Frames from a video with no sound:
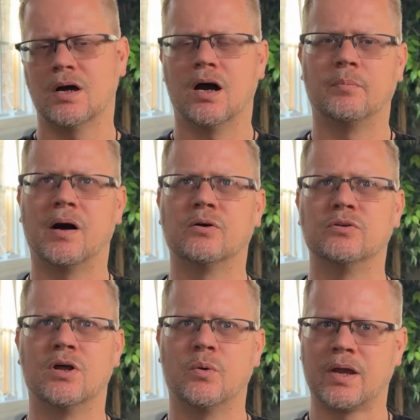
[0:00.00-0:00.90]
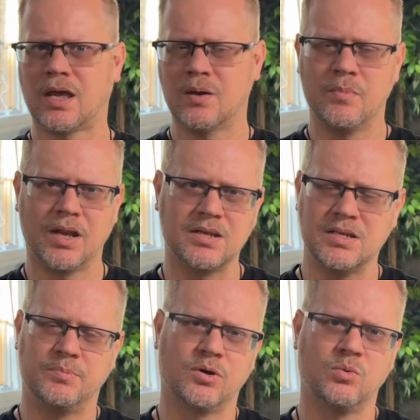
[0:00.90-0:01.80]
about knowing Him in a
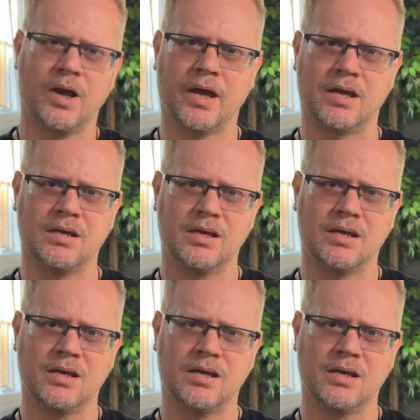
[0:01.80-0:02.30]
deeper way.